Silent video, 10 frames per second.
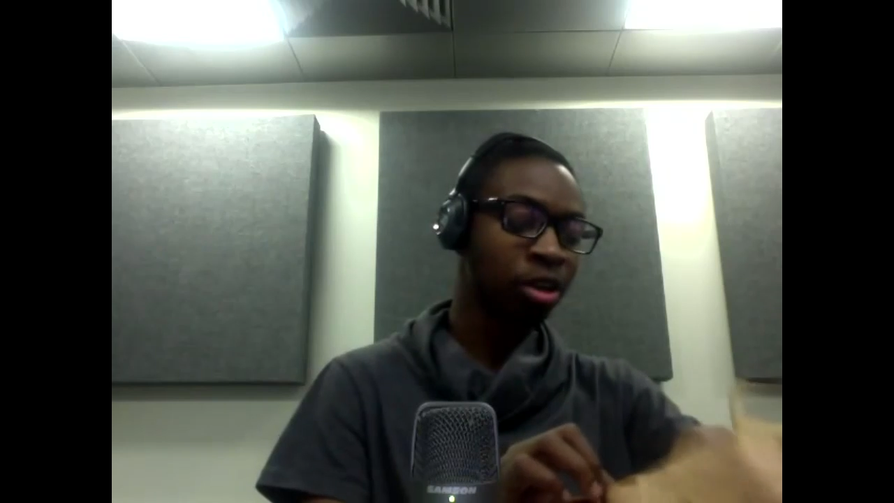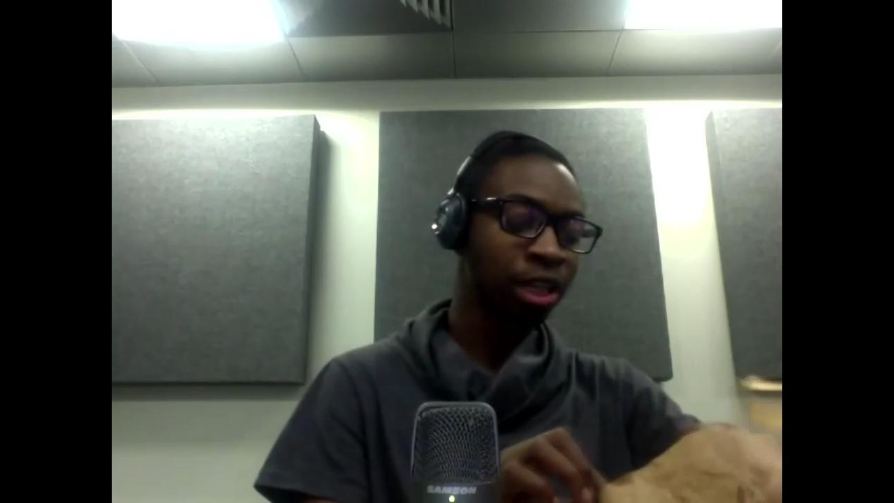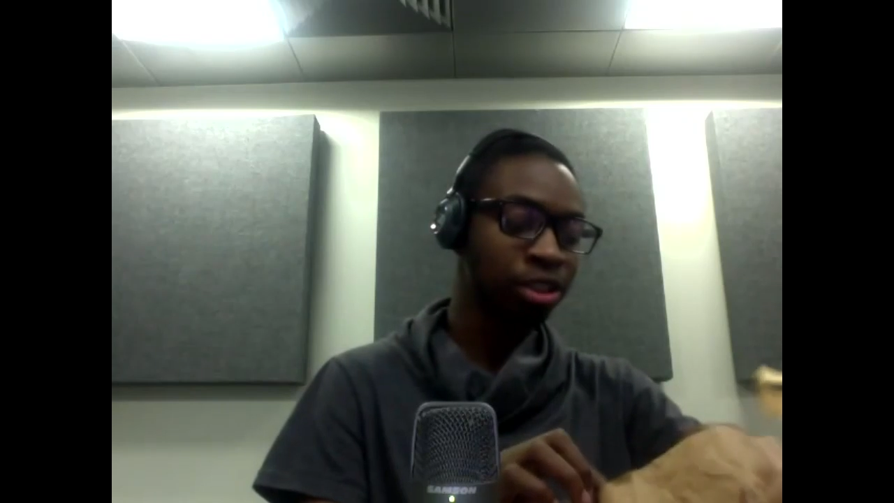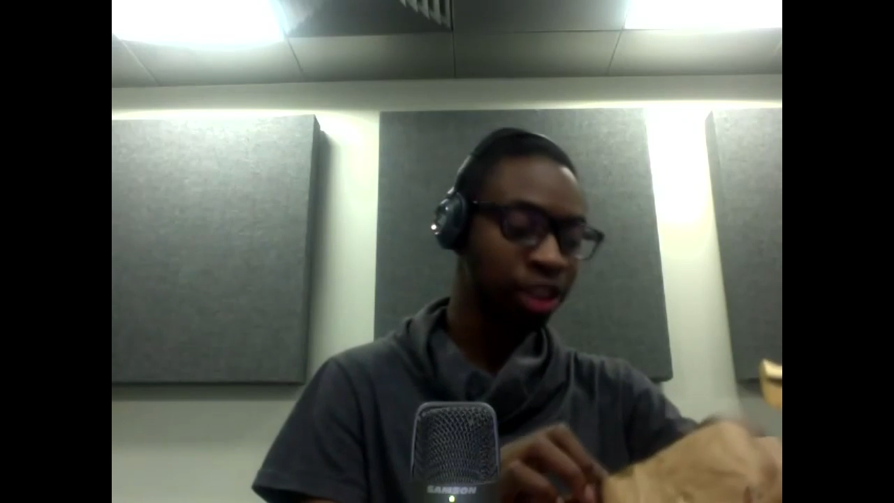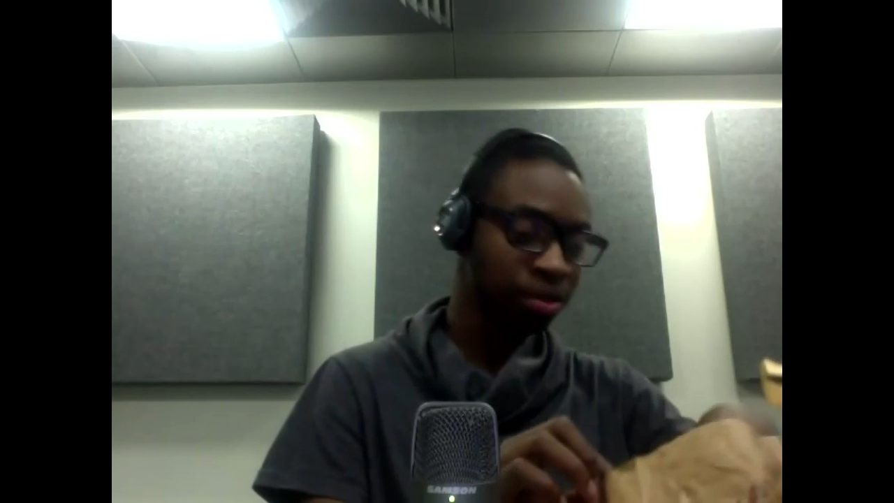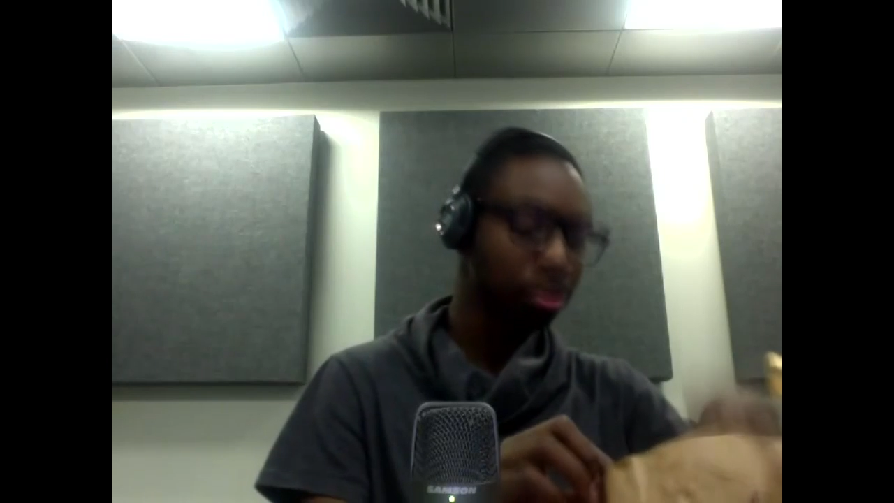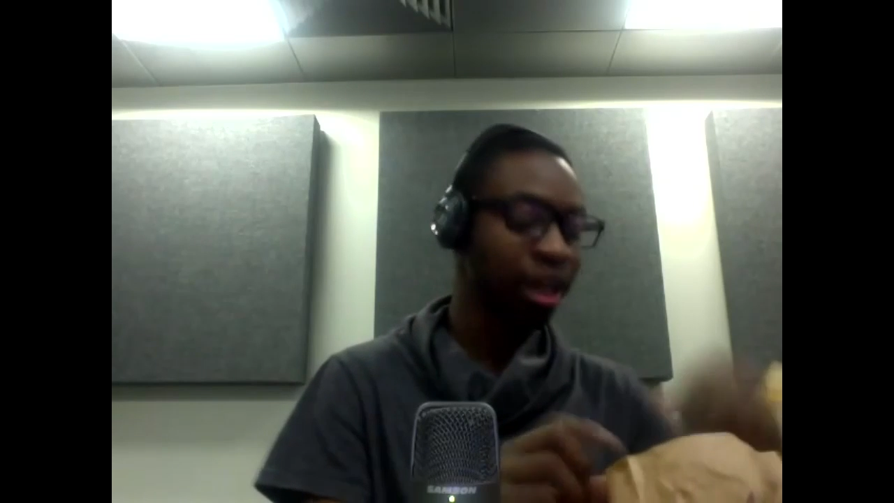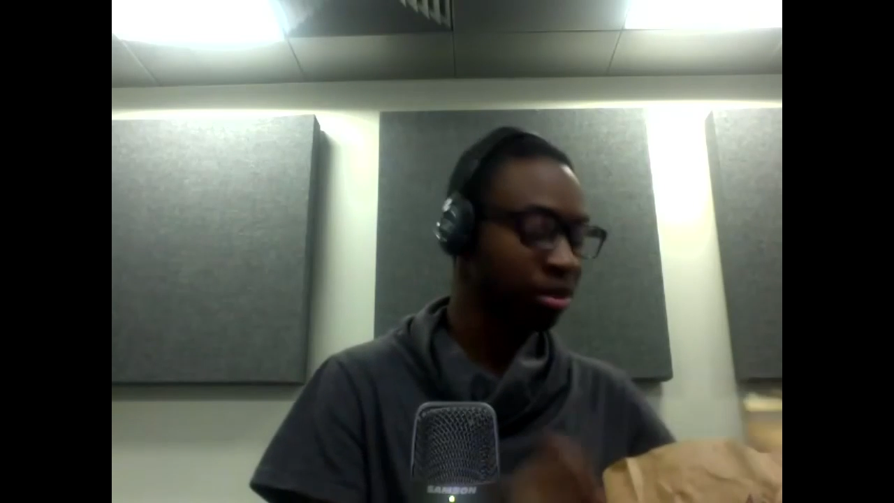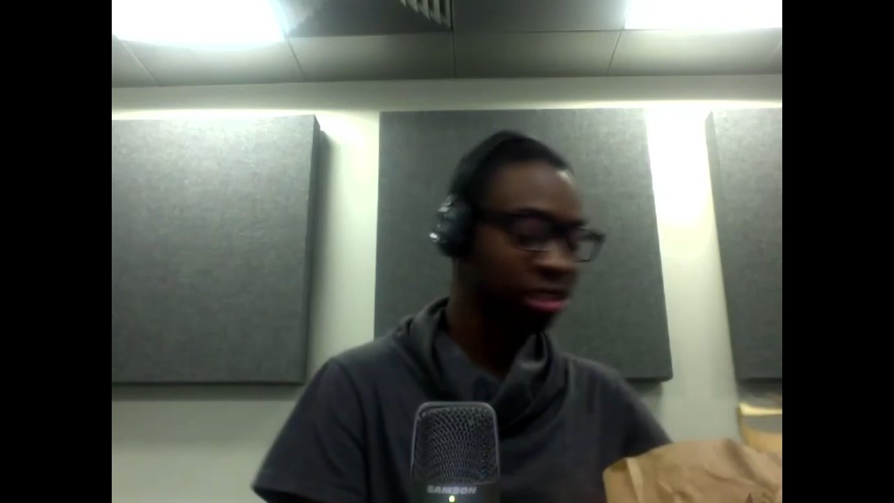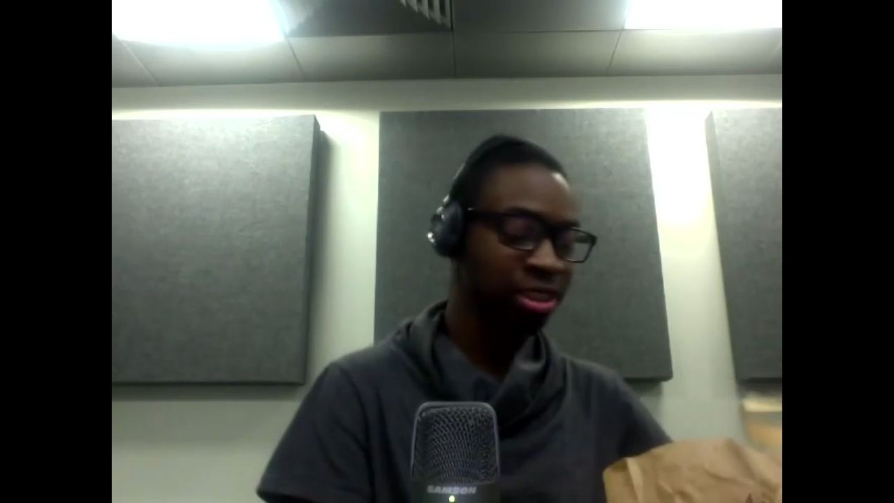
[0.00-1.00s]
Oh, that's chip.
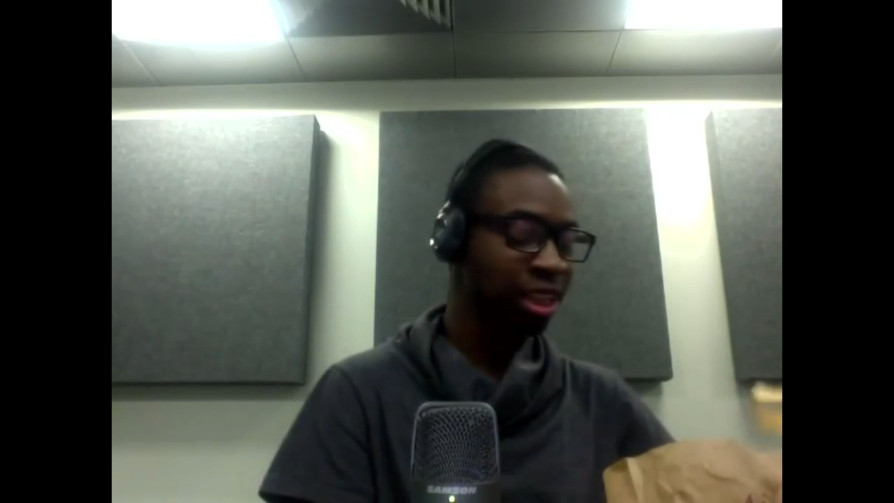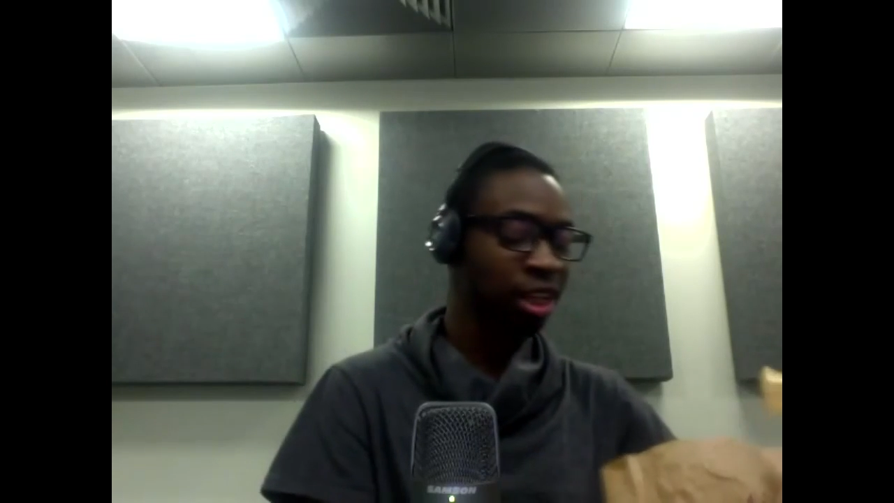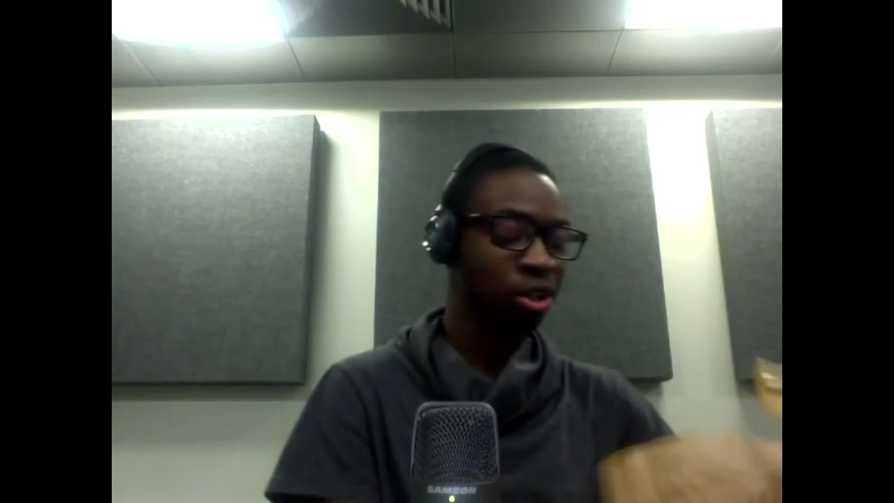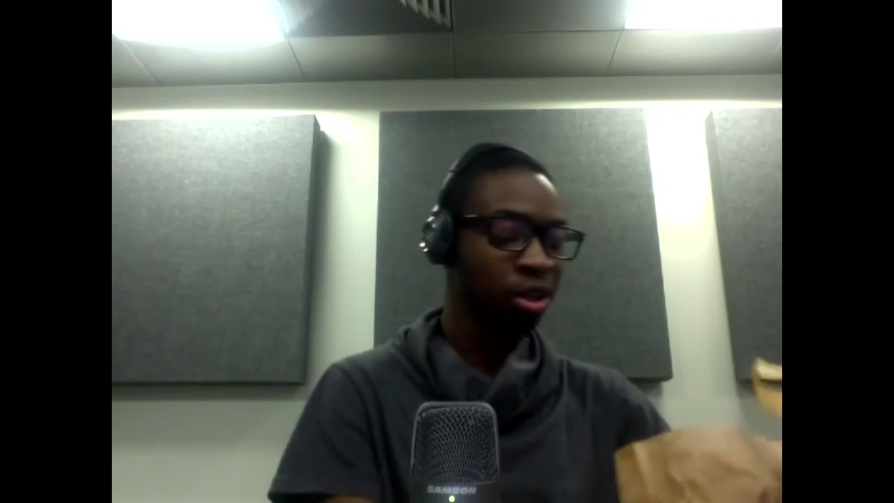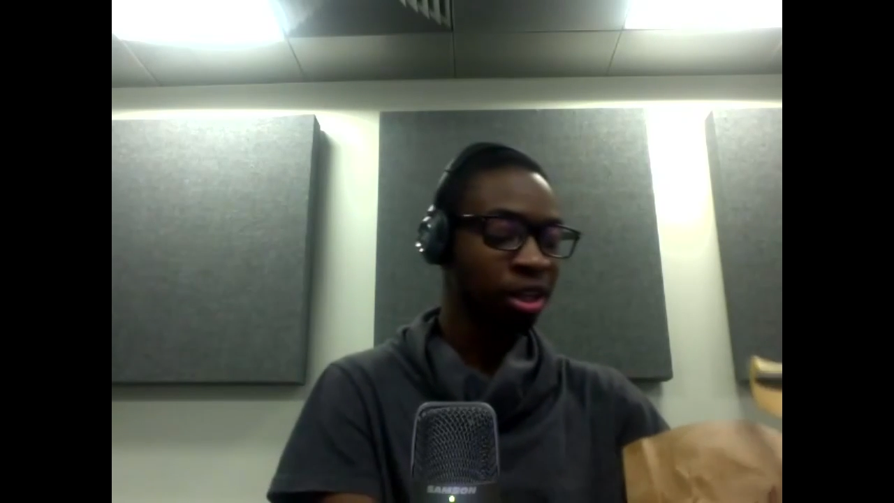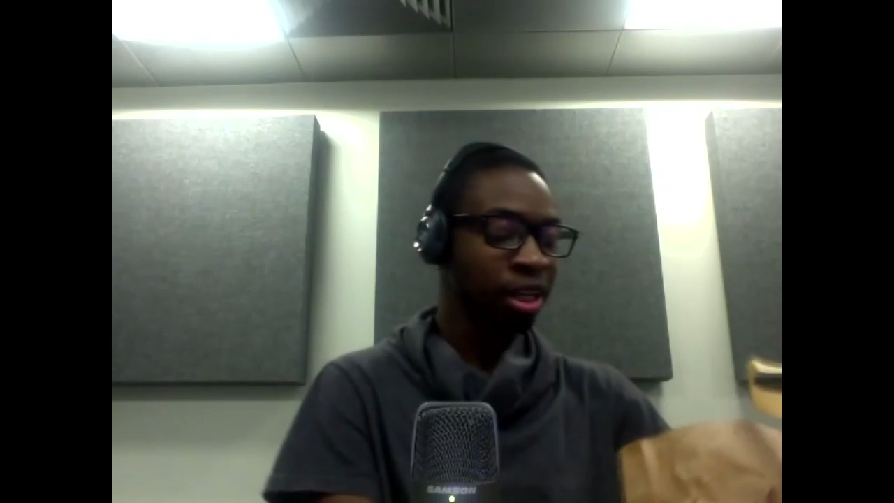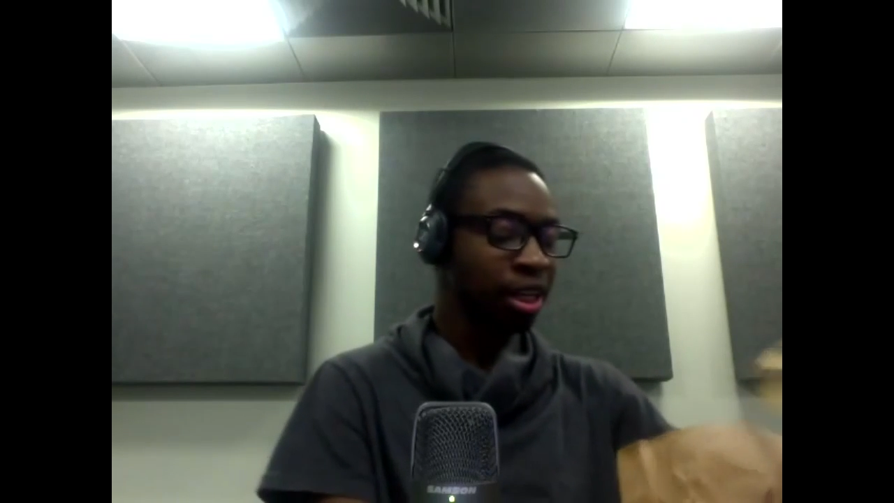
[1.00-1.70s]
Okay, it was just that it got...